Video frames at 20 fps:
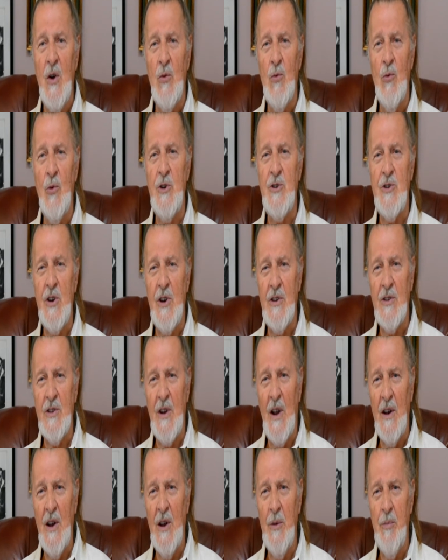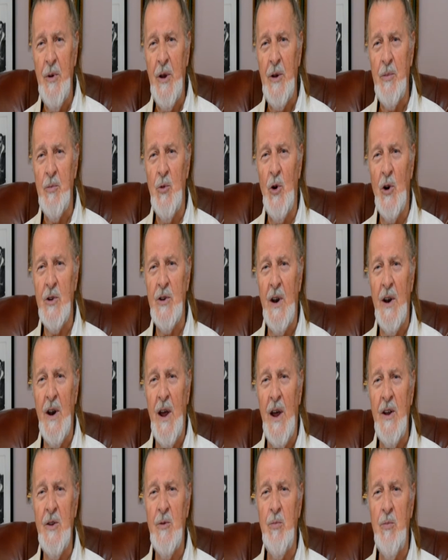which is a little bit more than
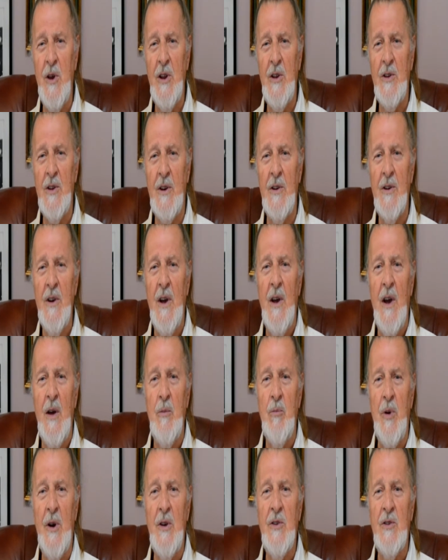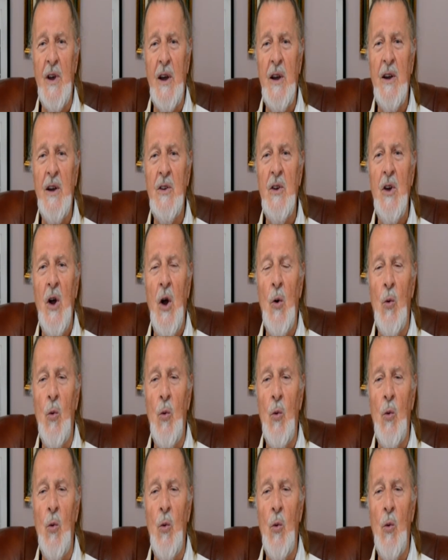8 meters per second,